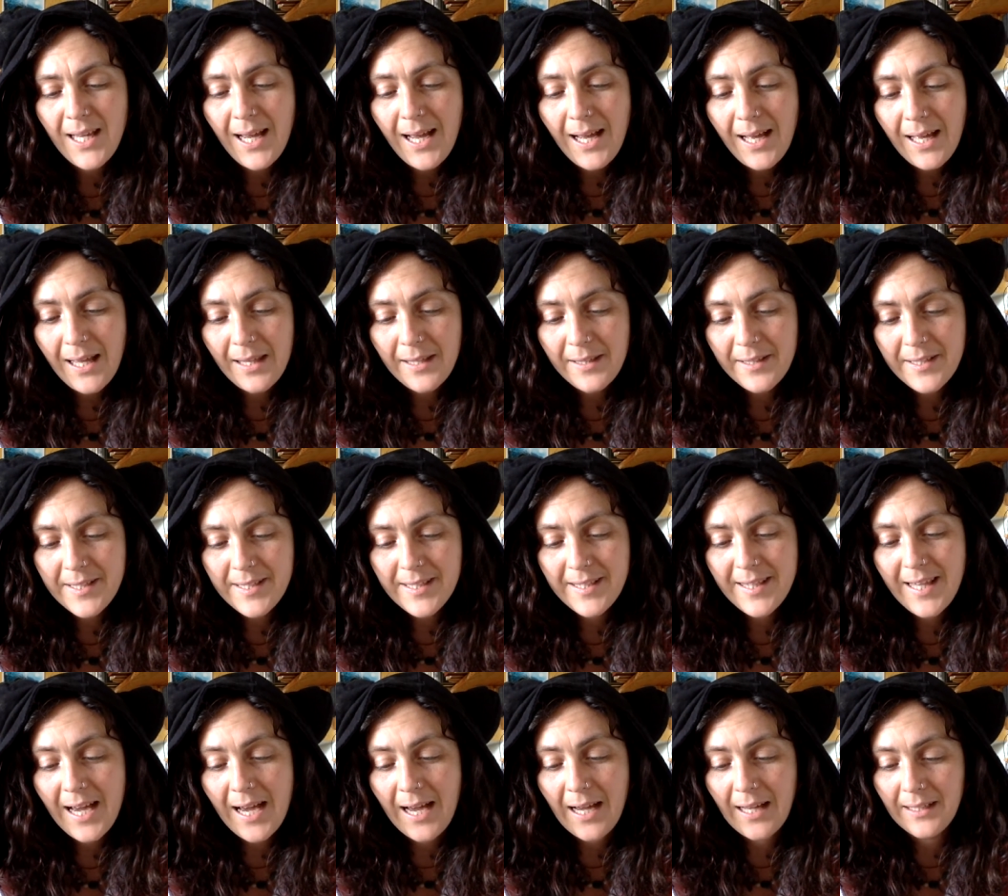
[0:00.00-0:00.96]
At
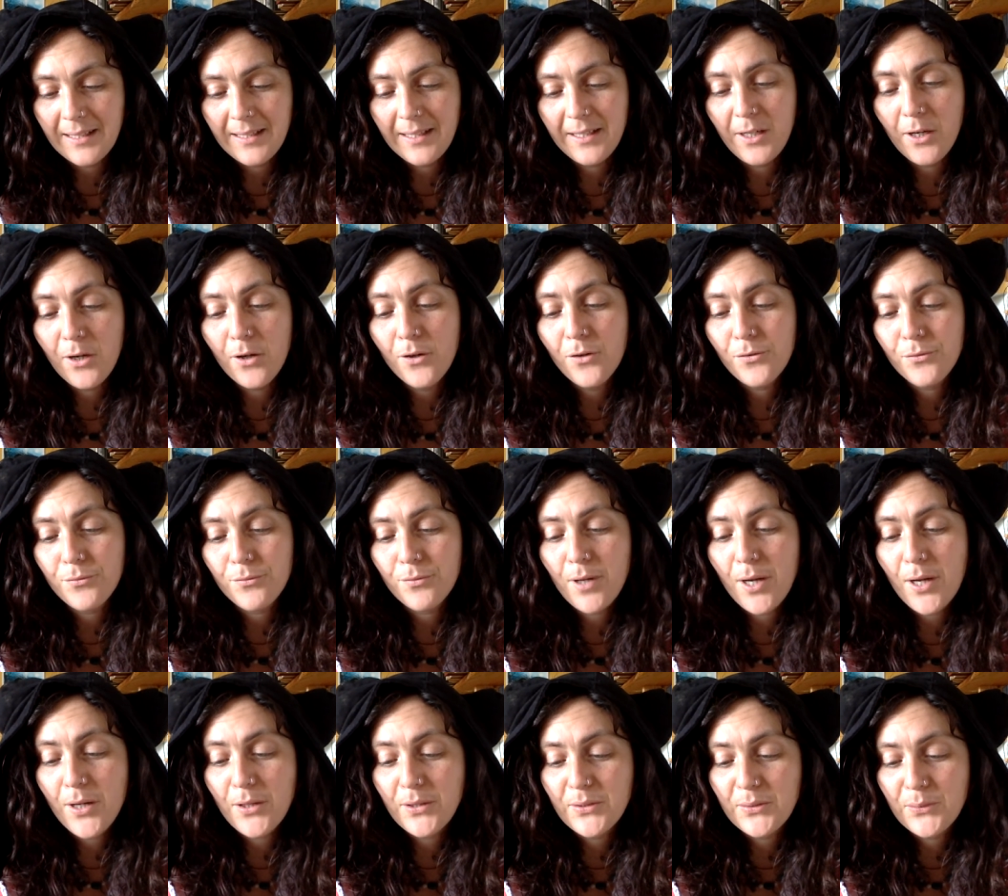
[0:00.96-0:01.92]
that, the old
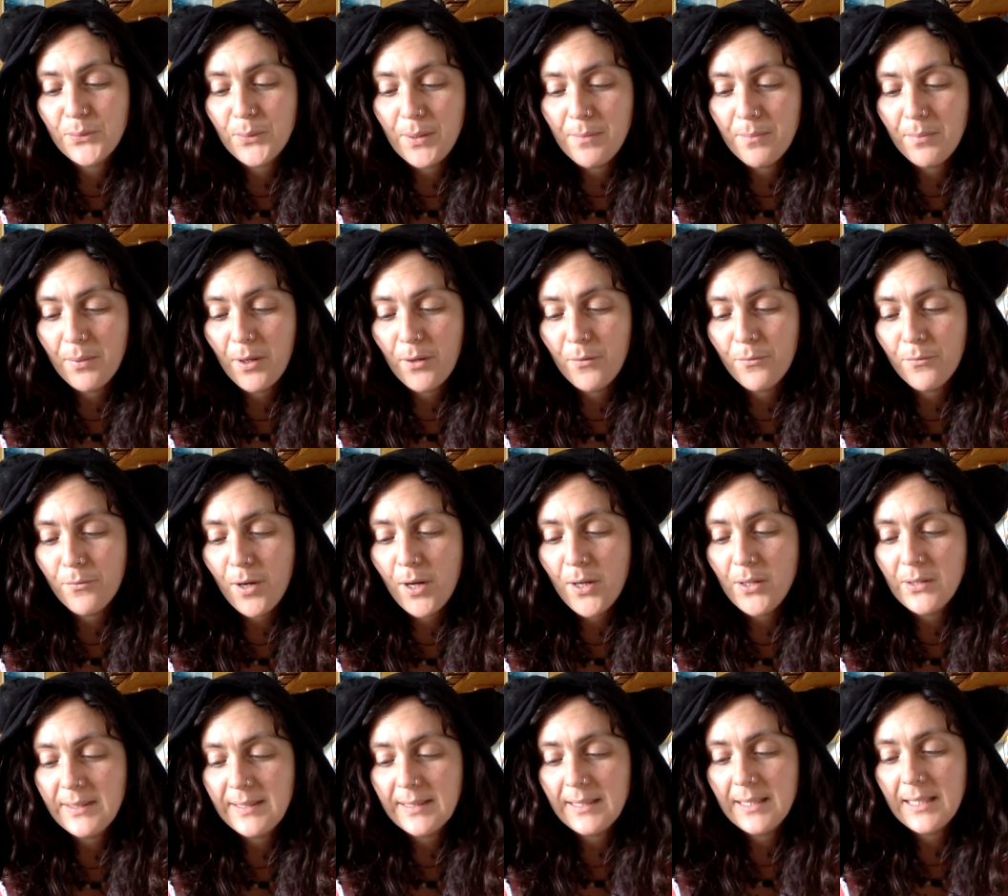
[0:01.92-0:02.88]
road sweeper
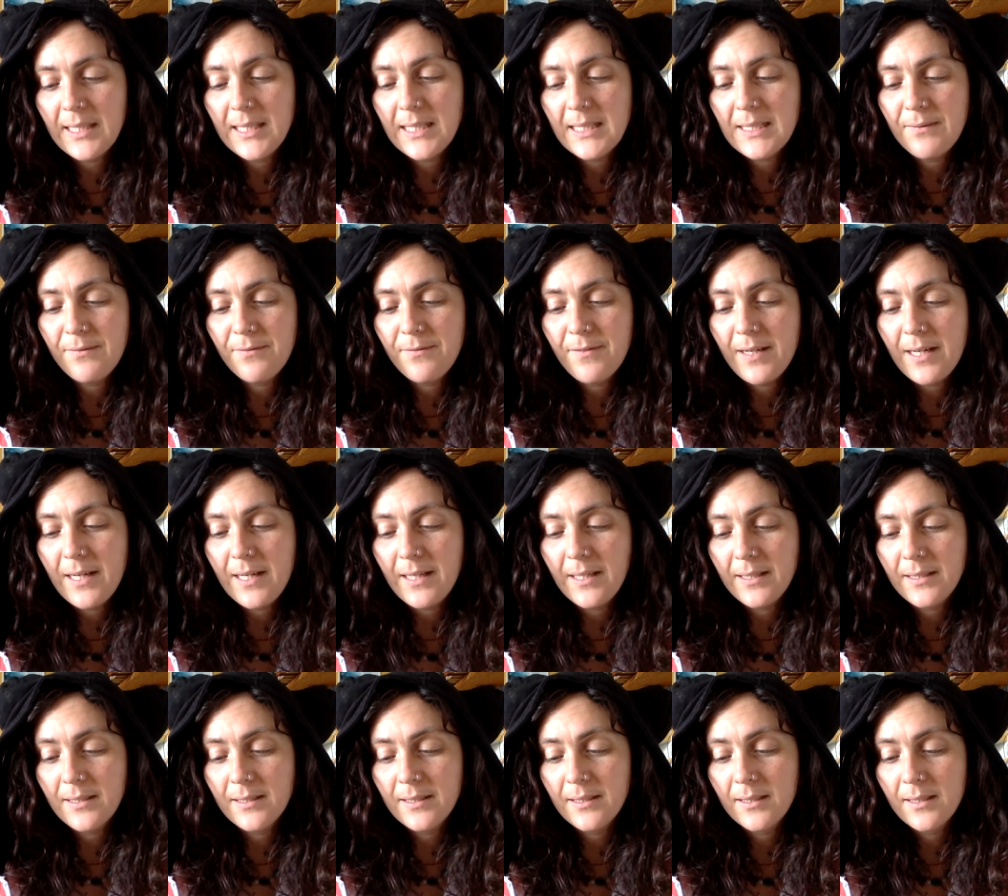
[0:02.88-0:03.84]
rose to his
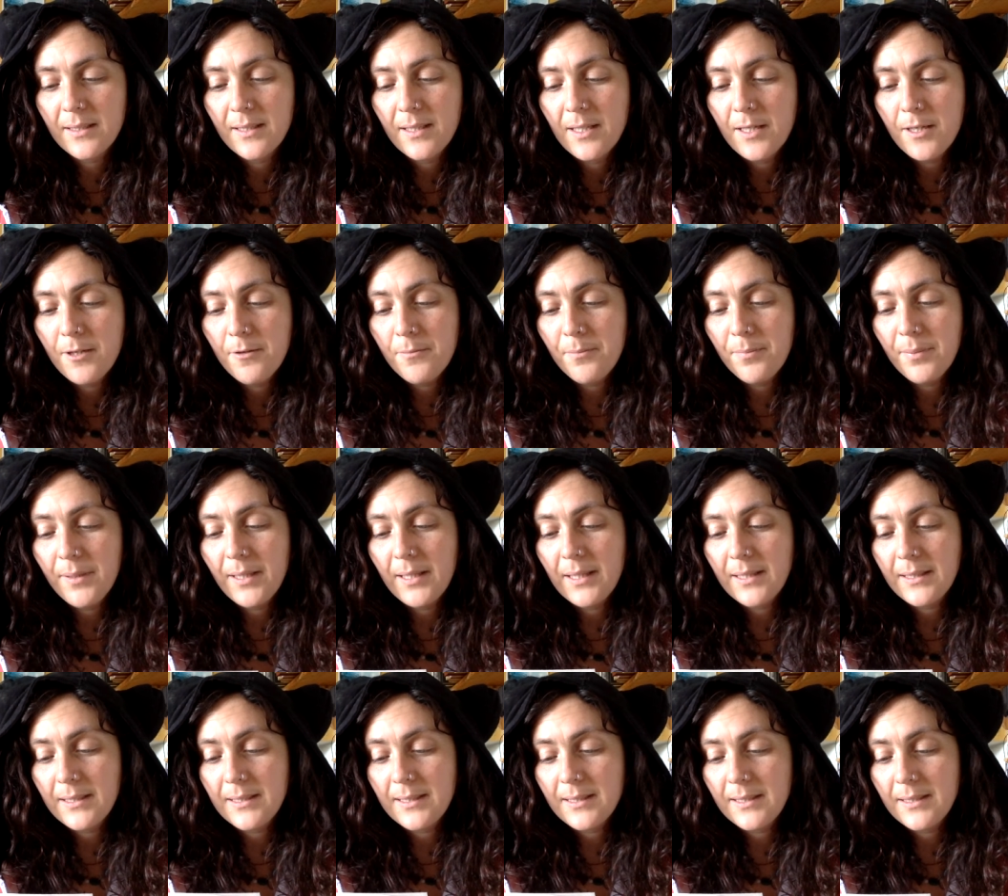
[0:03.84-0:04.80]
feet,
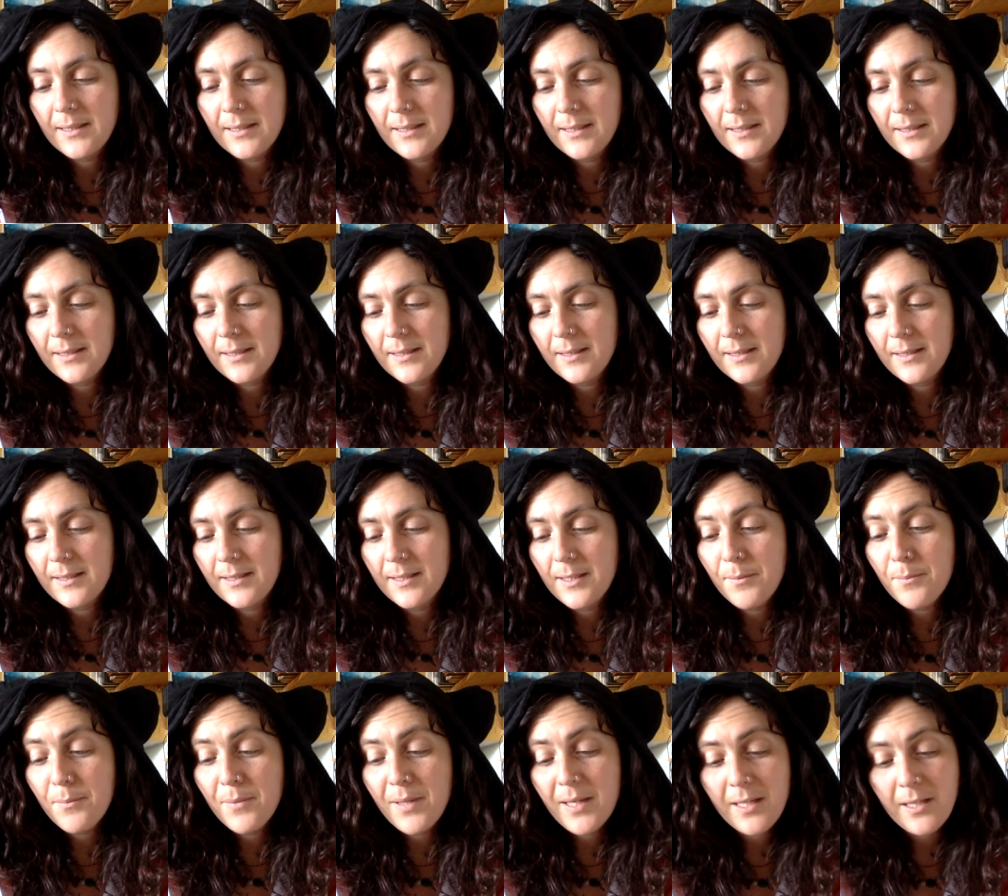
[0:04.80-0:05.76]
but
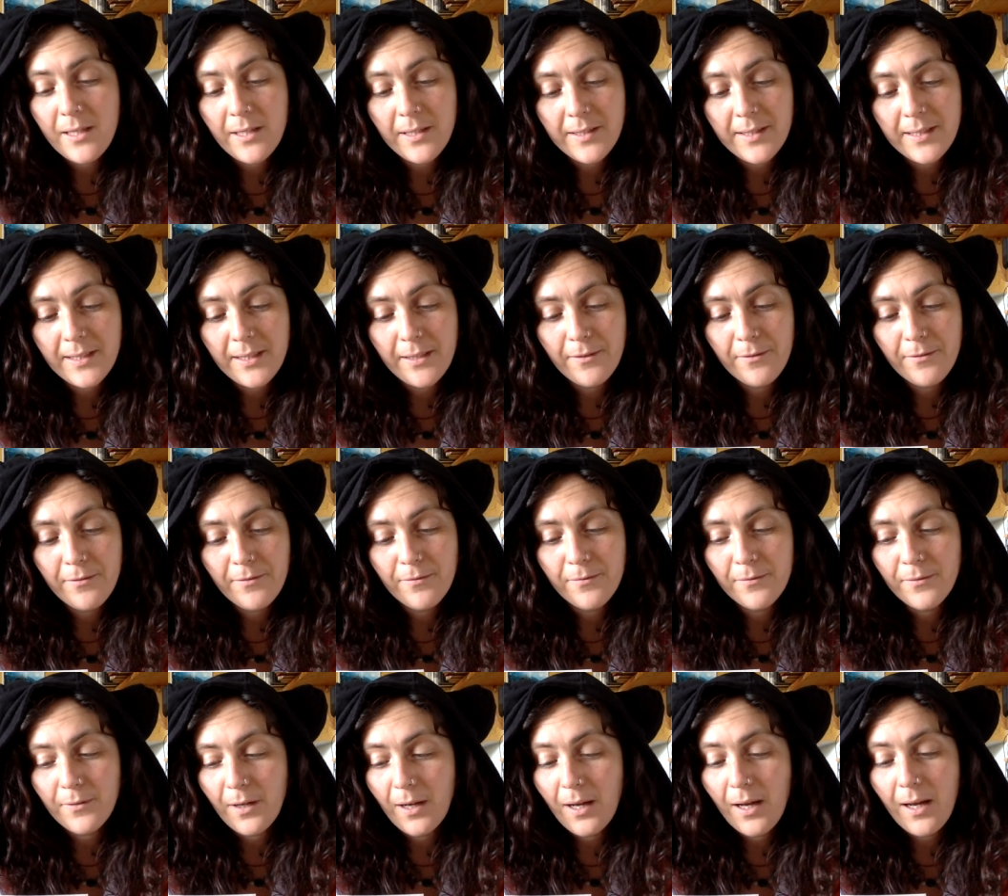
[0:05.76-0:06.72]
diminutive
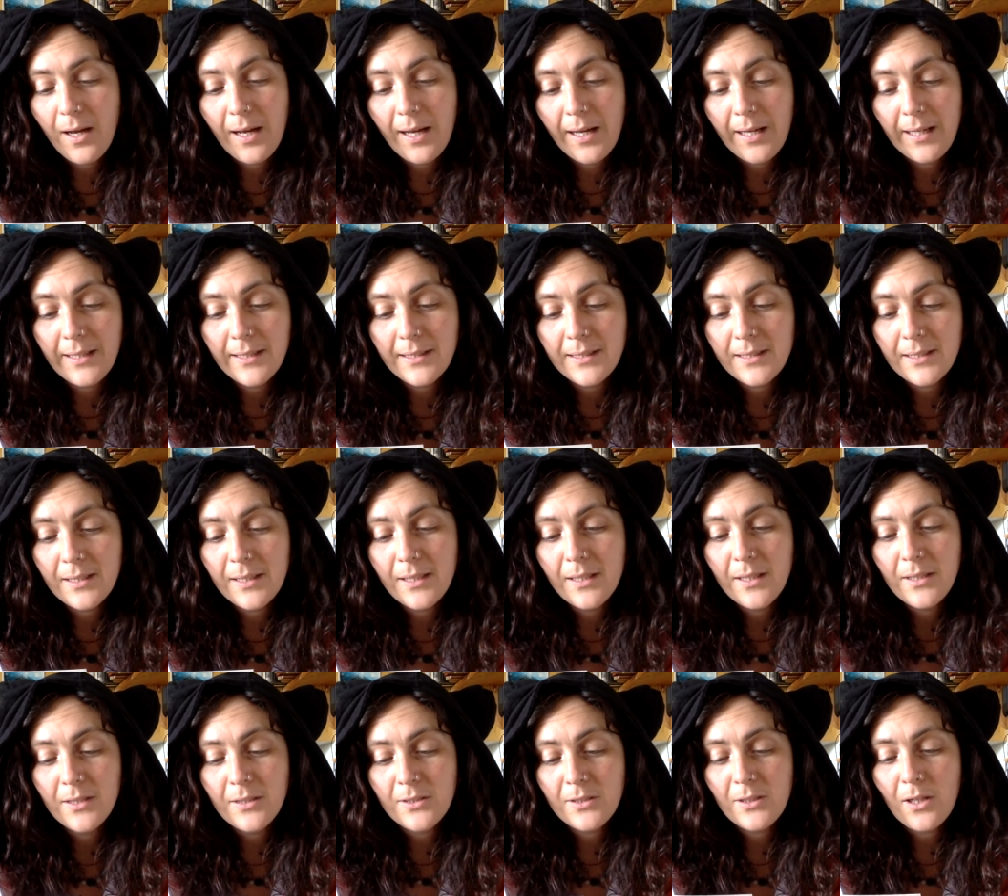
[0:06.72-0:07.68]
height
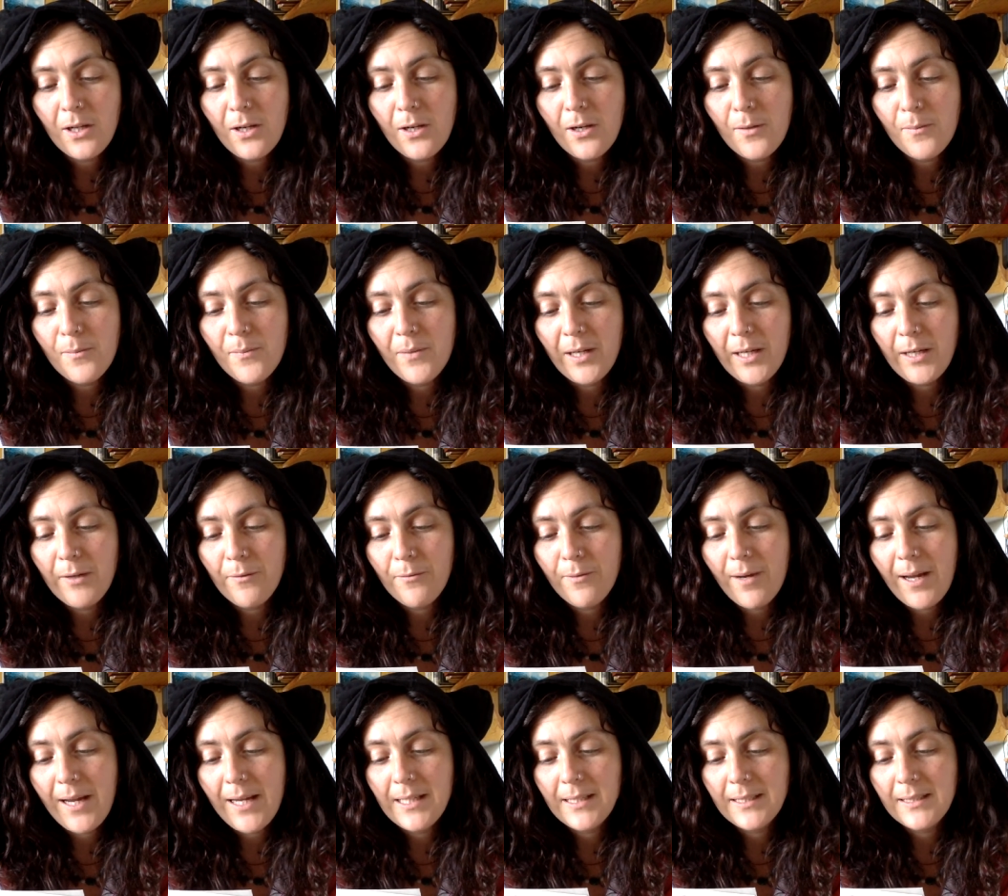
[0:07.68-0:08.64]
solemnly
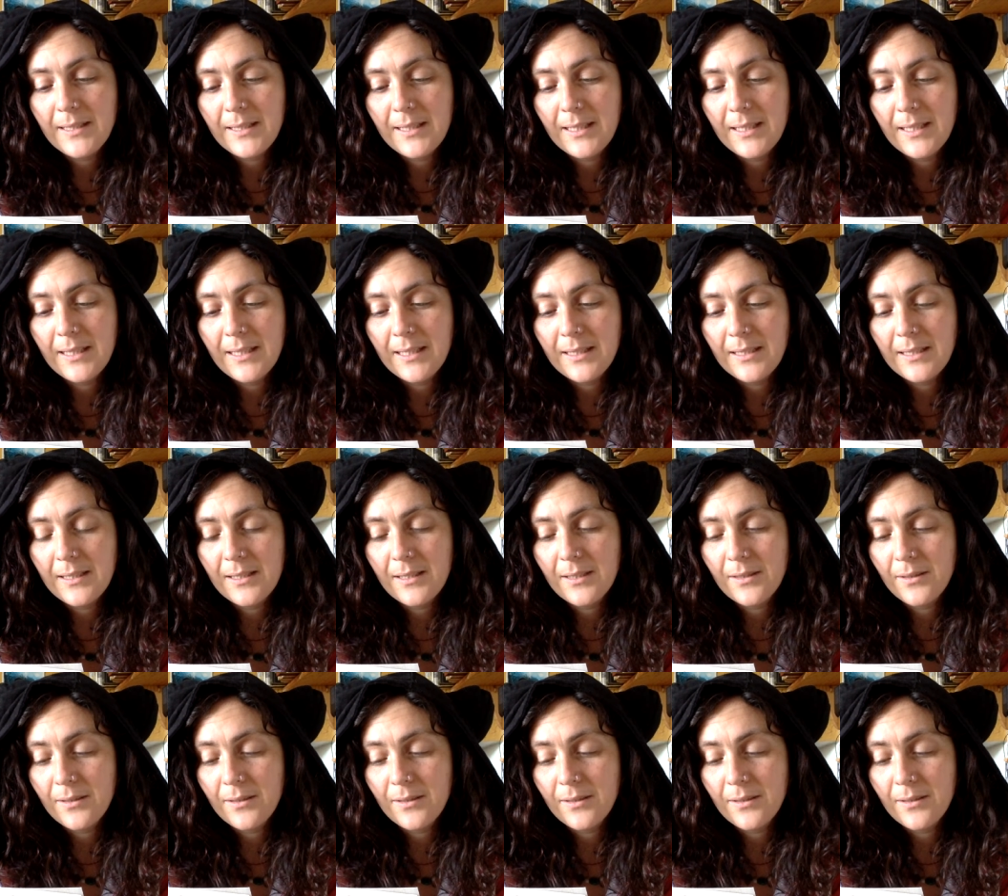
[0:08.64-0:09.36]
raised his